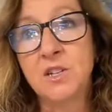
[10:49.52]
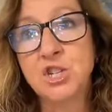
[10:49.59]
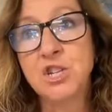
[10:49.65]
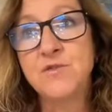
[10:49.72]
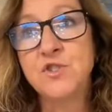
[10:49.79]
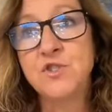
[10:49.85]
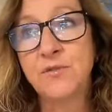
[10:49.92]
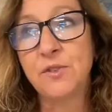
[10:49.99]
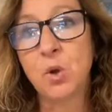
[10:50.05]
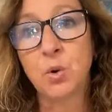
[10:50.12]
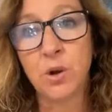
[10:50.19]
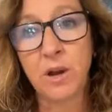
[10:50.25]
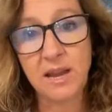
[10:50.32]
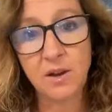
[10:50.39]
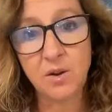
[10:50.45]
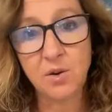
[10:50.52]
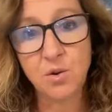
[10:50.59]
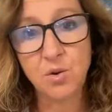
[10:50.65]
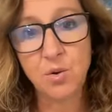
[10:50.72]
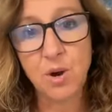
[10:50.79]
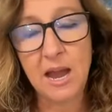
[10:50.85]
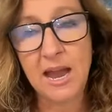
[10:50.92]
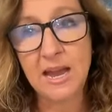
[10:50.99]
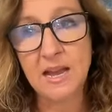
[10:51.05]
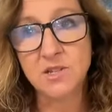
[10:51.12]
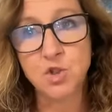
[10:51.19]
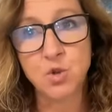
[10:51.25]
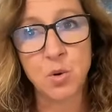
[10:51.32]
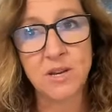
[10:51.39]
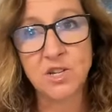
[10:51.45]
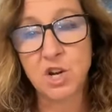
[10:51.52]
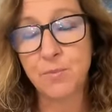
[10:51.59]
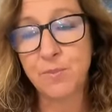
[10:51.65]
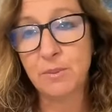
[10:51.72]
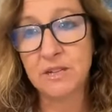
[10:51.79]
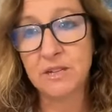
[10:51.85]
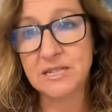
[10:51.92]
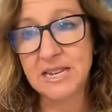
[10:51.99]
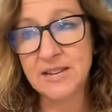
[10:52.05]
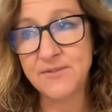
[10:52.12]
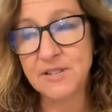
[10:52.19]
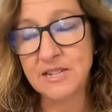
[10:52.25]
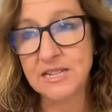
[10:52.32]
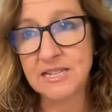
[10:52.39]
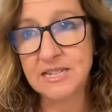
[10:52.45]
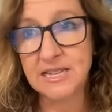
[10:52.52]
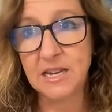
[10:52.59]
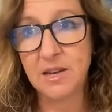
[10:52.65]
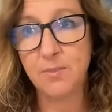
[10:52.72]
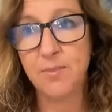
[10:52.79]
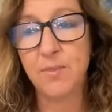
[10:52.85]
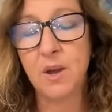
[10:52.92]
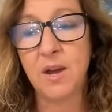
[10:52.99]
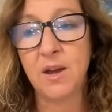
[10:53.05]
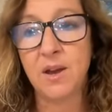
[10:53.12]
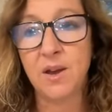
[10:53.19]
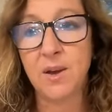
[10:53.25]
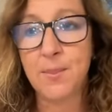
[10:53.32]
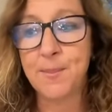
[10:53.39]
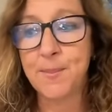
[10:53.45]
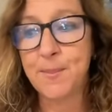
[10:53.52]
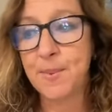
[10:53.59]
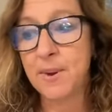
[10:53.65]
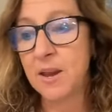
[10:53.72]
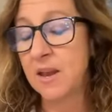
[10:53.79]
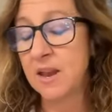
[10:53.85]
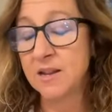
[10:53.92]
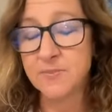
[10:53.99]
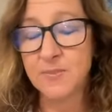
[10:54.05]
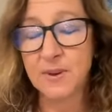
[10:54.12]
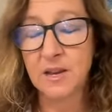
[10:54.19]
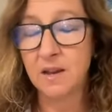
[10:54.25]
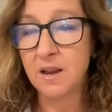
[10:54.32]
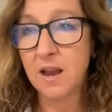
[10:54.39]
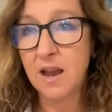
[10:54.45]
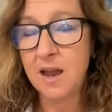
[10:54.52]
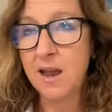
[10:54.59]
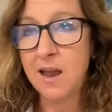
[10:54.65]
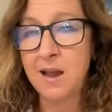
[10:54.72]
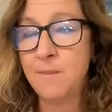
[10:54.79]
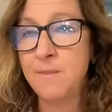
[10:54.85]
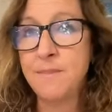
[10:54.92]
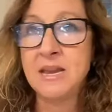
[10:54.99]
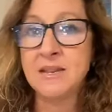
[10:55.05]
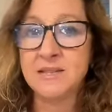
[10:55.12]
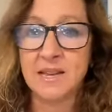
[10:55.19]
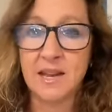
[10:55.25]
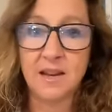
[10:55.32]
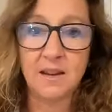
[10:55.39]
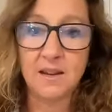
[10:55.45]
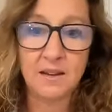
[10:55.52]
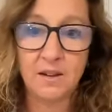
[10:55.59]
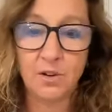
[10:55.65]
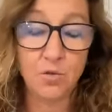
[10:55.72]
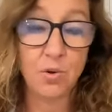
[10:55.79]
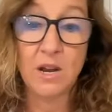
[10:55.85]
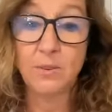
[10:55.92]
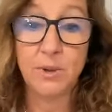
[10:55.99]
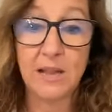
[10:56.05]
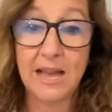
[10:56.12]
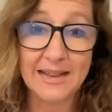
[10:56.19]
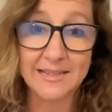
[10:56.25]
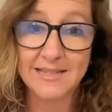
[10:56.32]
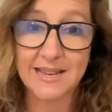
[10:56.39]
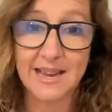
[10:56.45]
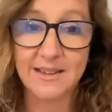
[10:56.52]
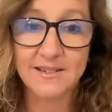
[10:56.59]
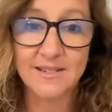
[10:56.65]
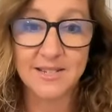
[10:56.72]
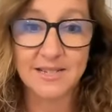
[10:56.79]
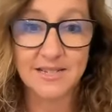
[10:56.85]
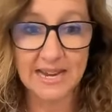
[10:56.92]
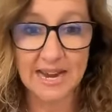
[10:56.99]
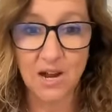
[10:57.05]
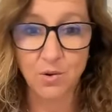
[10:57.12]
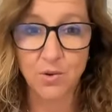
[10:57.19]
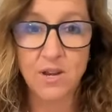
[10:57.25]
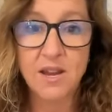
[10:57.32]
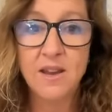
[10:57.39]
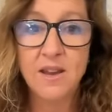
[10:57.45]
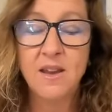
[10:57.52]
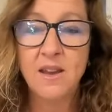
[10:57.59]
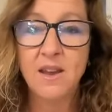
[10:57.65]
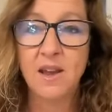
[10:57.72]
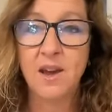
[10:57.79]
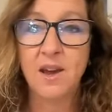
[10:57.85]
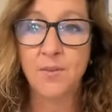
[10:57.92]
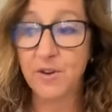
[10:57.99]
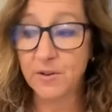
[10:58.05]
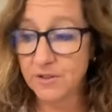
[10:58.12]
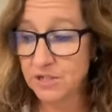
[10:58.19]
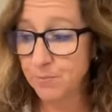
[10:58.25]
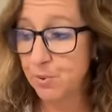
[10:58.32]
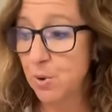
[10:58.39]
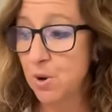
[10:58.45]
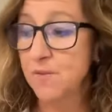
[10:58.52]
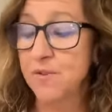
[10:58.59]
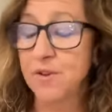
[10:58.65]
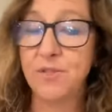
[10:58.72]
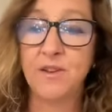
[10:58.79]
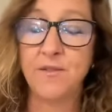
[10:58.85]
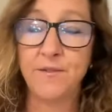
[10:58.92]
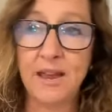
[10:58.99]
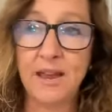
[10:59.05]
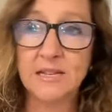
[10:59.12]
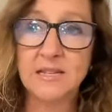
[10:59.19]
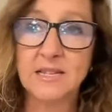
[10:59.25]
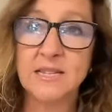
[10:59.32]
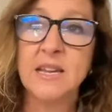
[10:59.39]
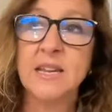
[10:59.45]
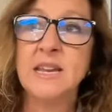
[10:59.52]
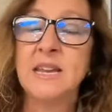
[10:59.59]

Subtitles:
Jeff Laurie, who has joined our public safety team and has been an amazing, incredible asset to the town. Very supportive of the event.